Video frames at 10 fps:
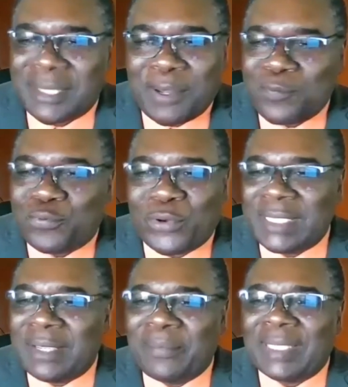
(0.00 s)
trust him
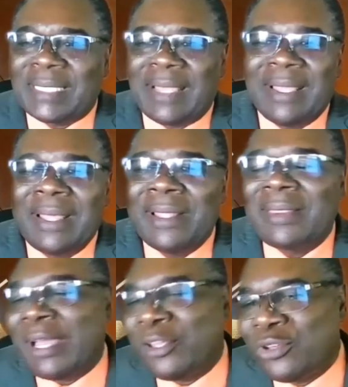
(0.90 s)
and praise him and say,
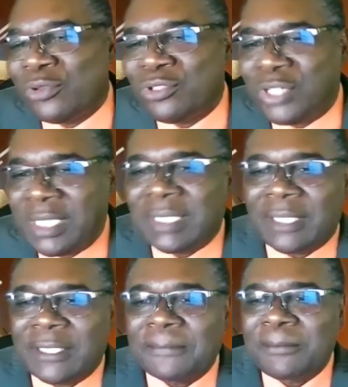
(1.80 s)
thank you,
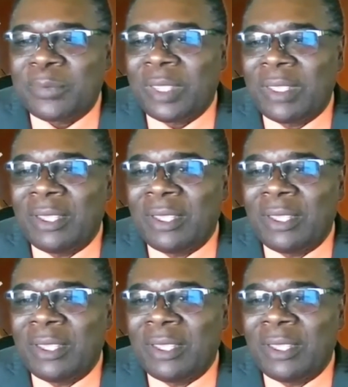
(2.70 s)
Jesus.